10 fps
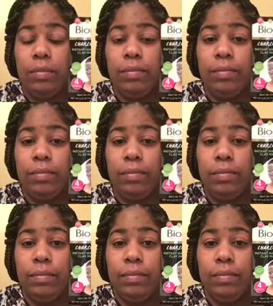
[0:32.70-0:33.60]

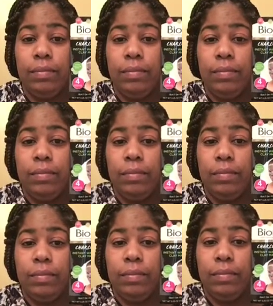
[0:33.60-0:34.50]

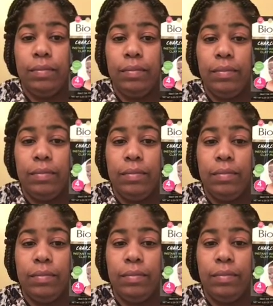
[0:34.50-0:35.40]

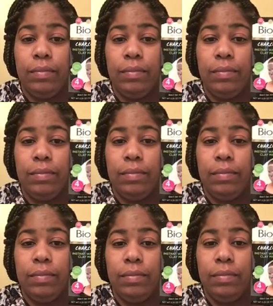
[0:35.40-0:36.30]

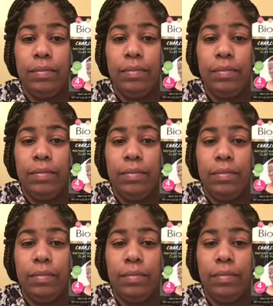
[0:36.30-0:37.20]

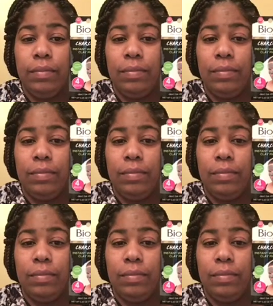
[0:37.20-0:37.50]
(no one is talking)